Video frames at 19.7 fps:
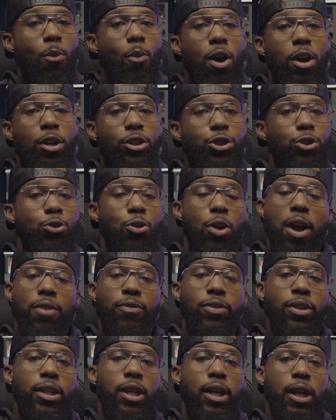want to shoot
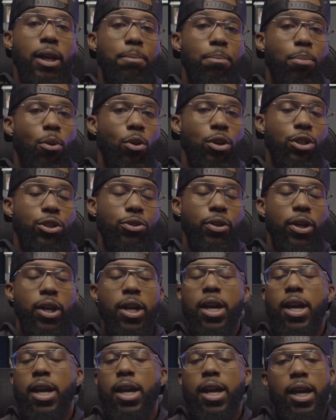everything in portrait.
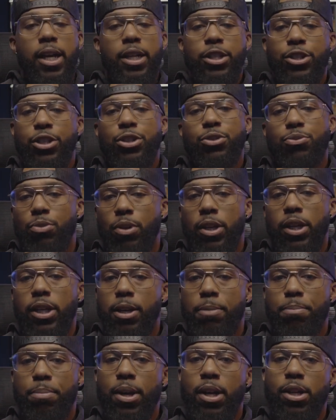It just really
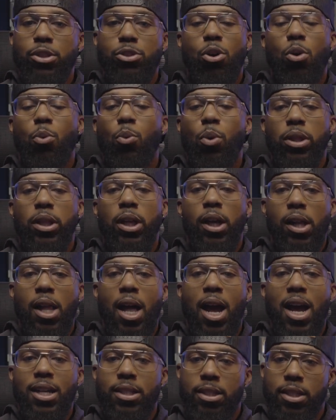depends on what the
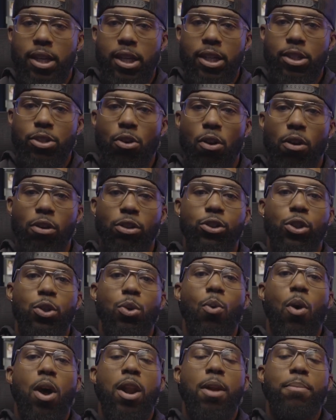client's needs are. So
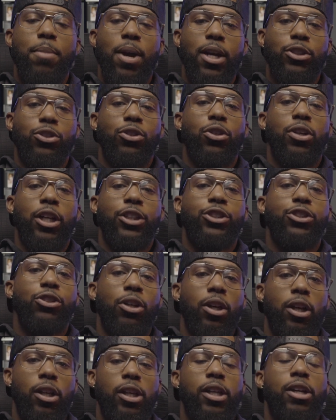you want to make sure that
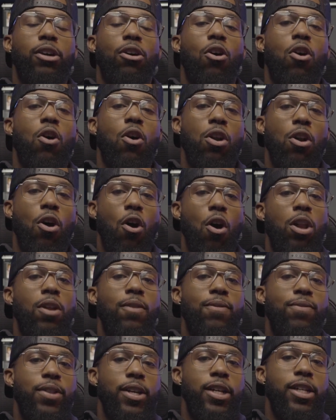you're clear on all
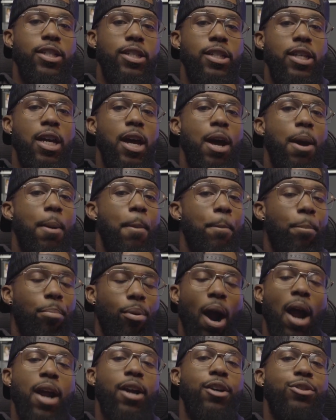of this
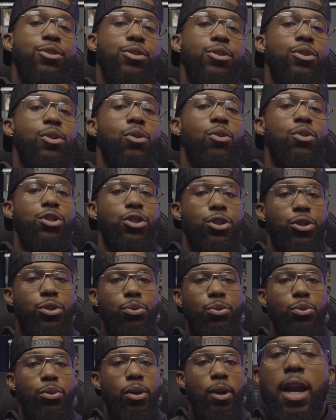prior to your
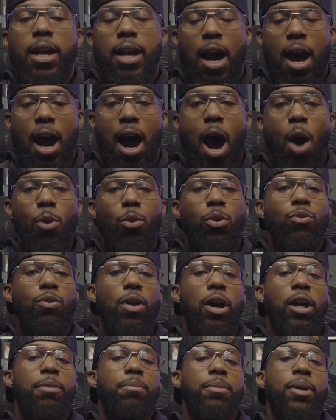shoot. Now, I would
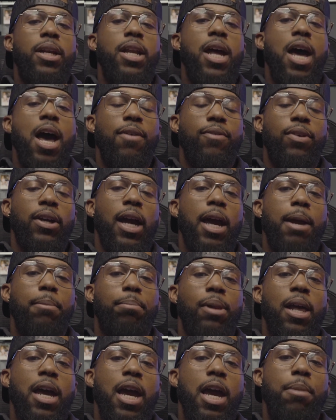recommend having a
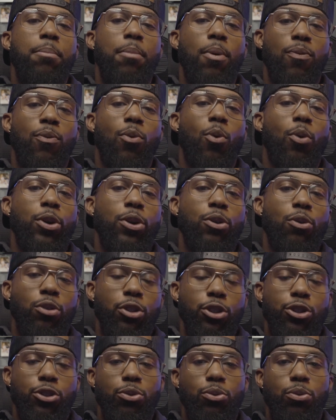plan before
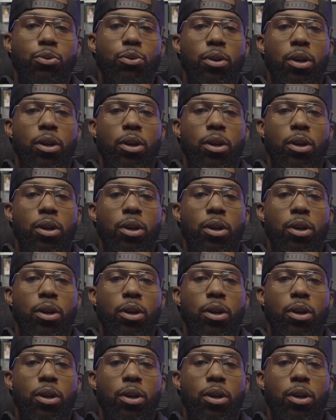your shoot.